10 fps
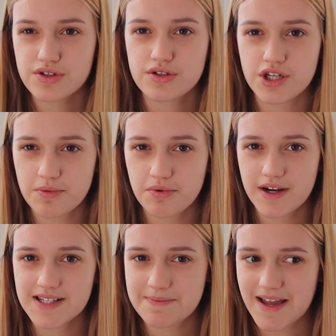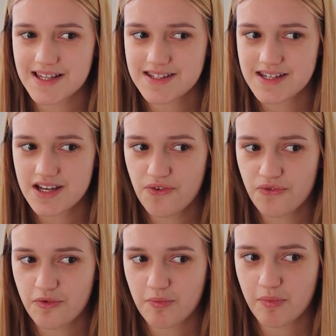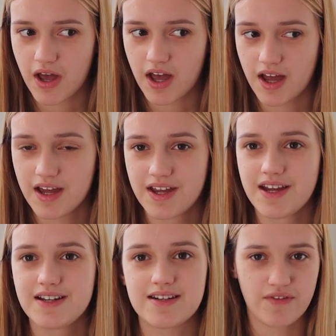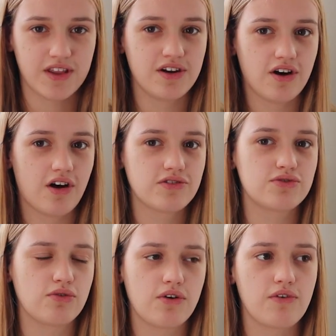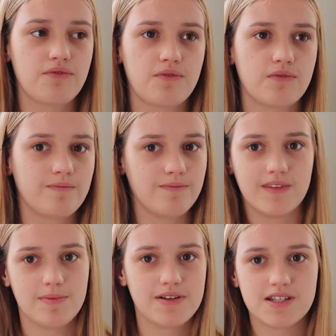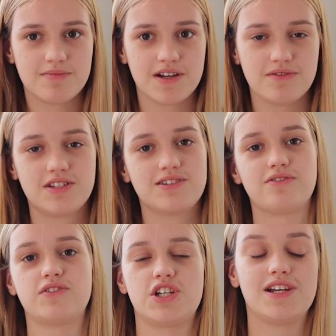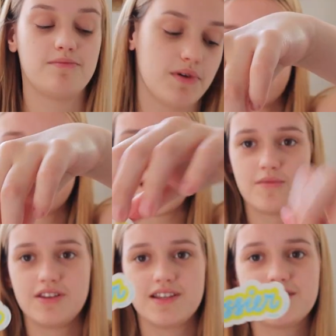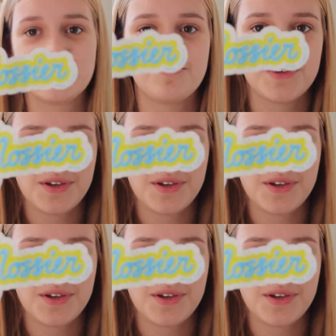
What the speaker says: super expensive, but definitely not sort of nip into boots, sort of cheap. Came with this super